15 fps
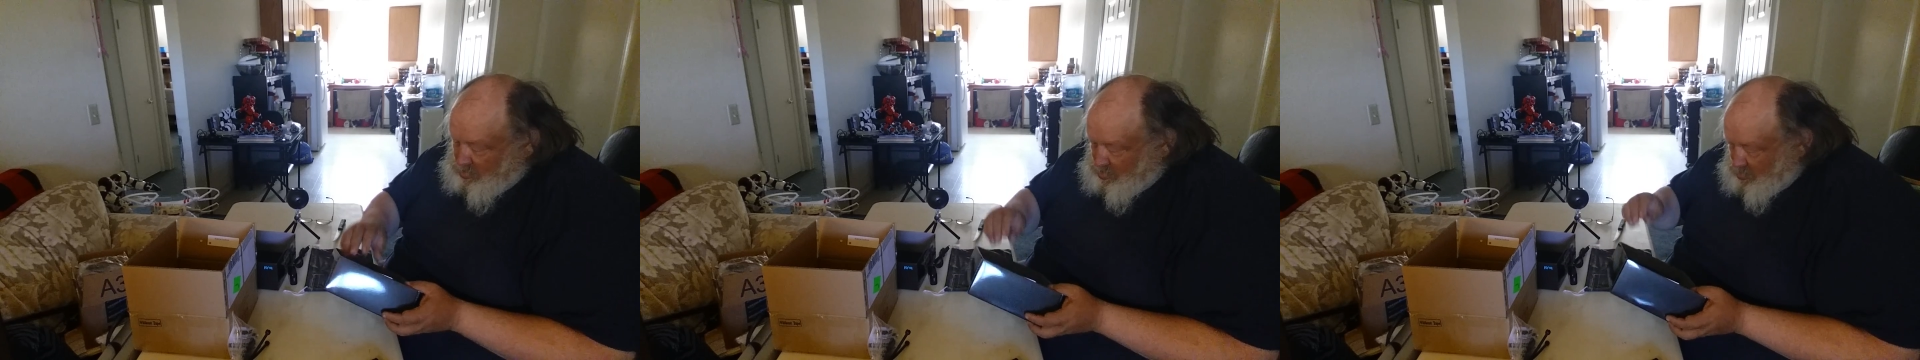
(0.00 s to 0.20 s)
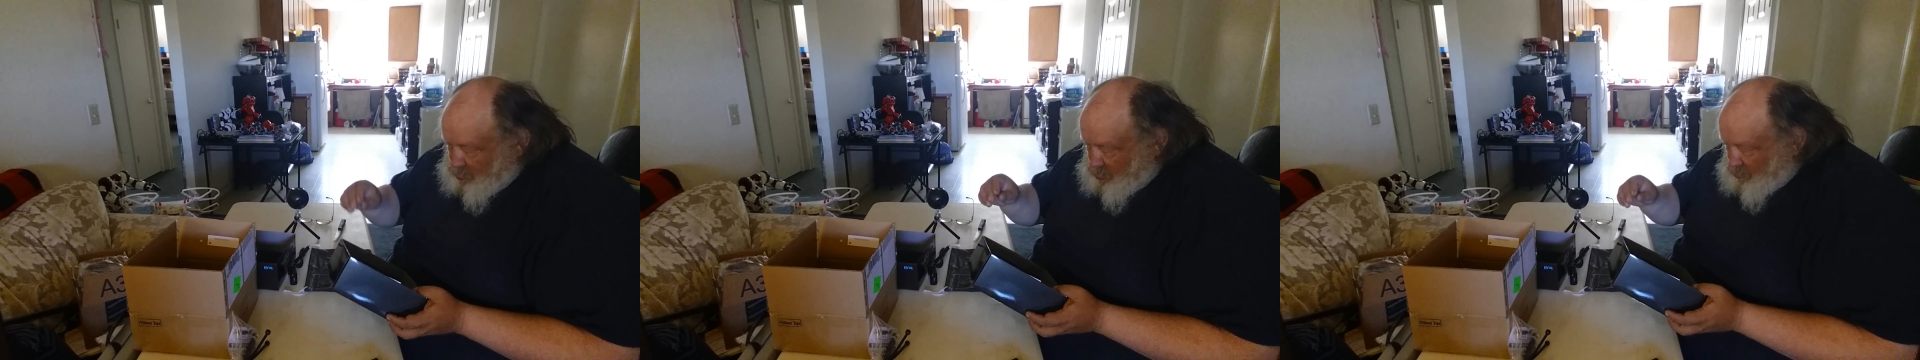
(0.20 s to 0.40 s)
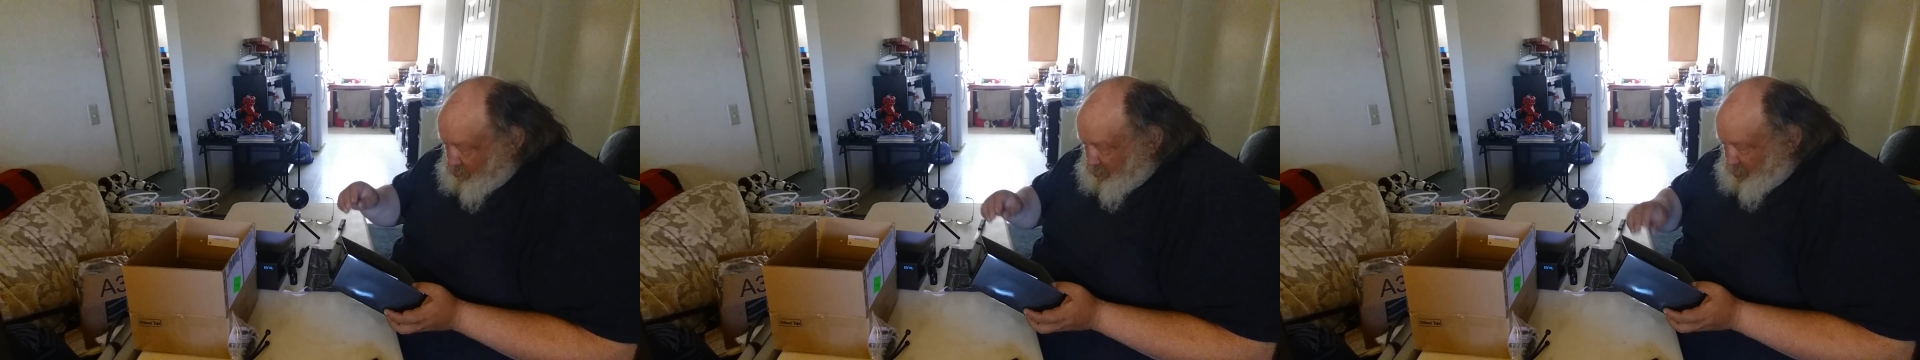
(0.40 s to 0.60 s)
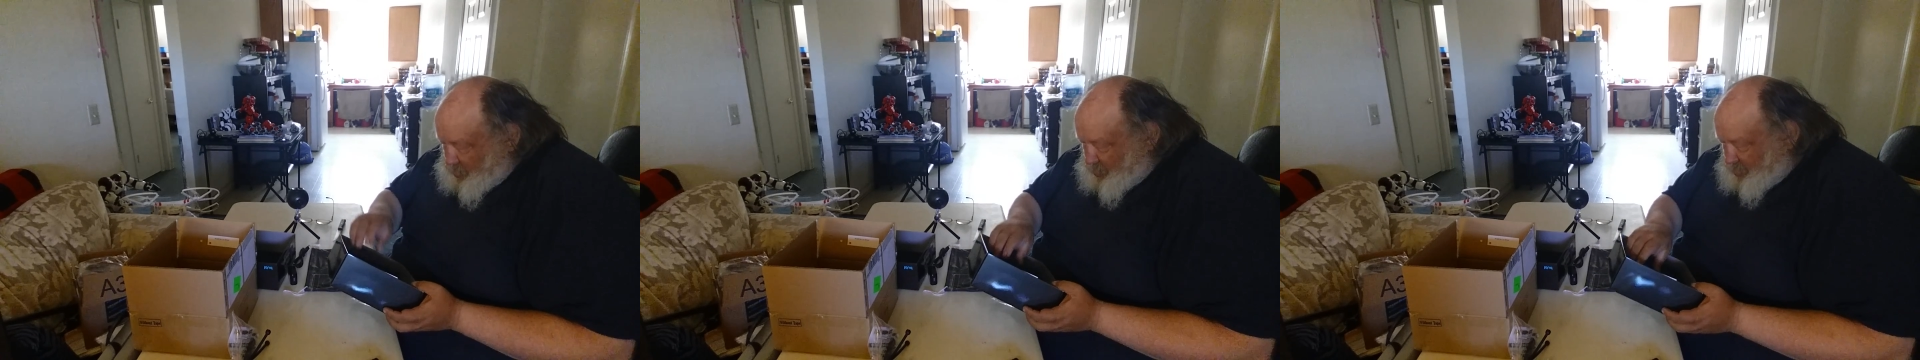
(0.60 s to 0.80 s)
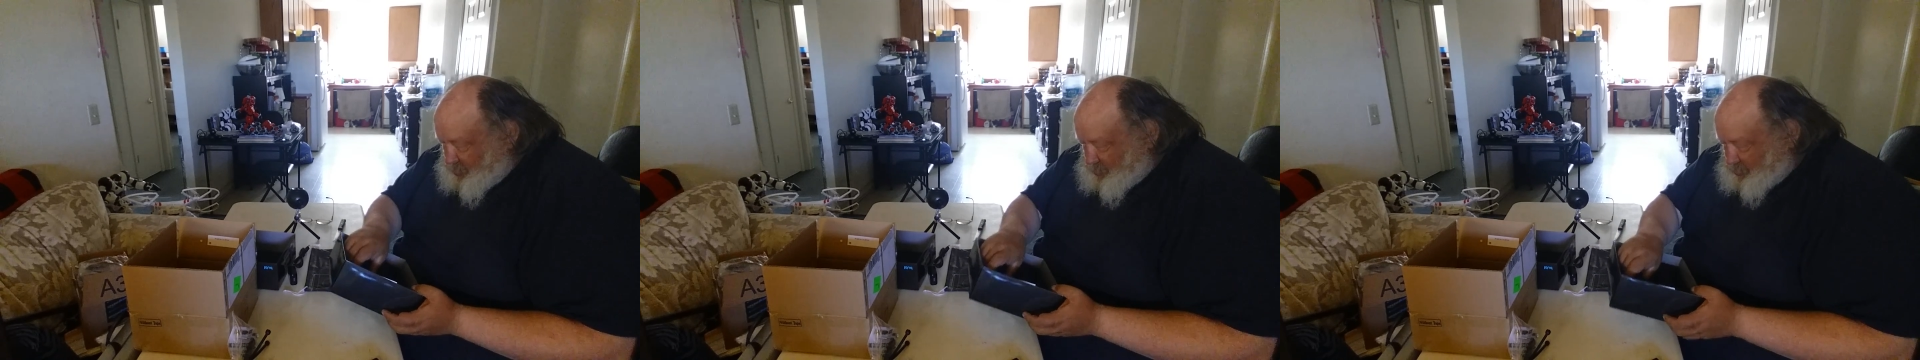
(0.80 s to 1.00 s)
in the
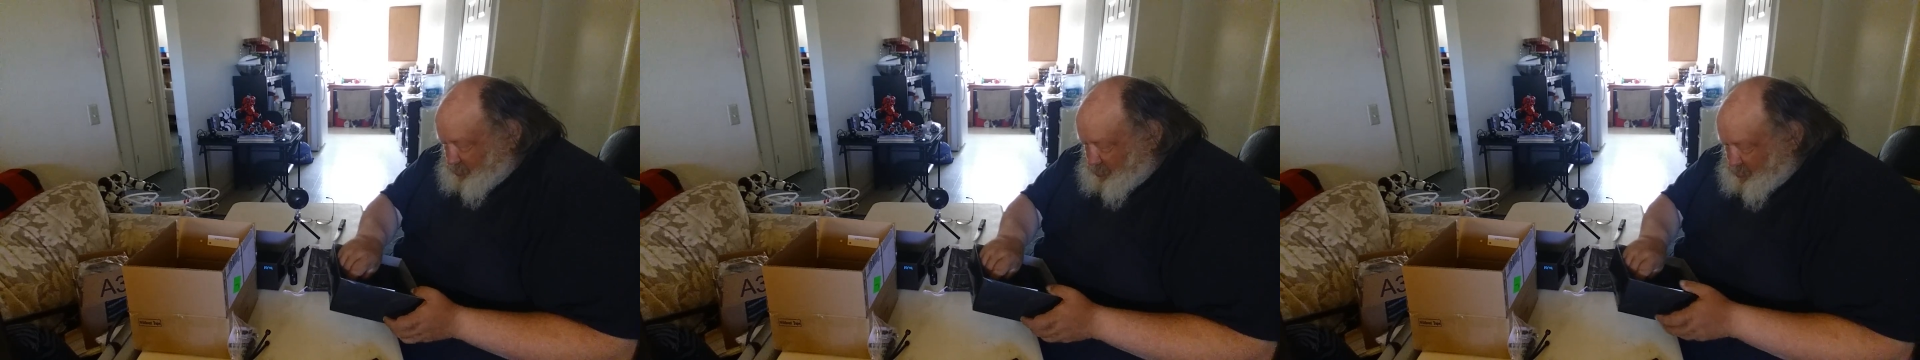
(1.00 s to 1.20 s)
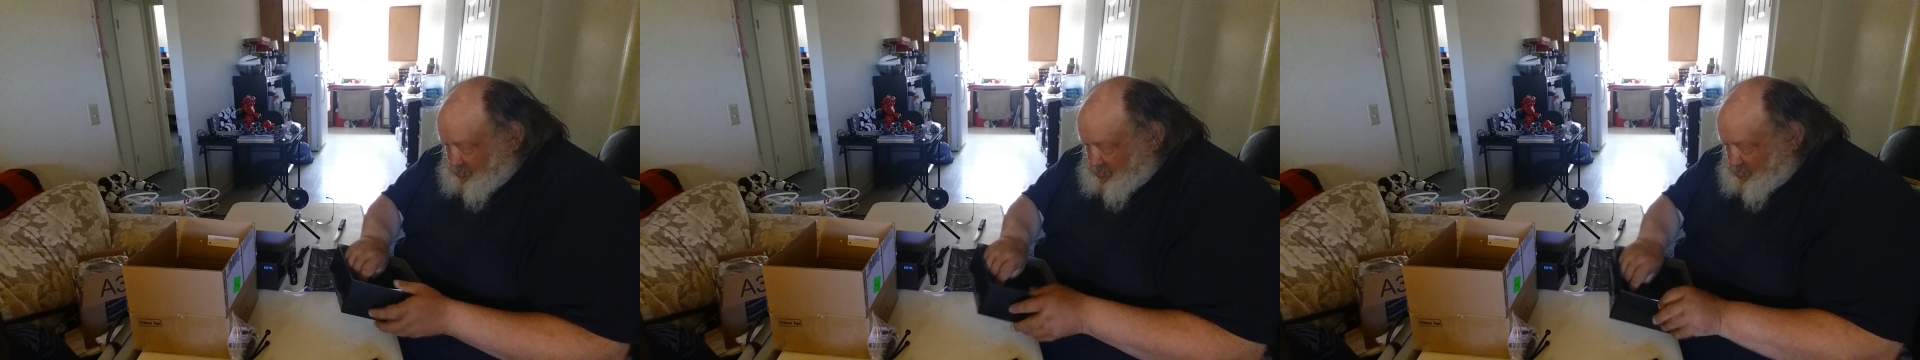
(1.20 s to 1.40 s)
box.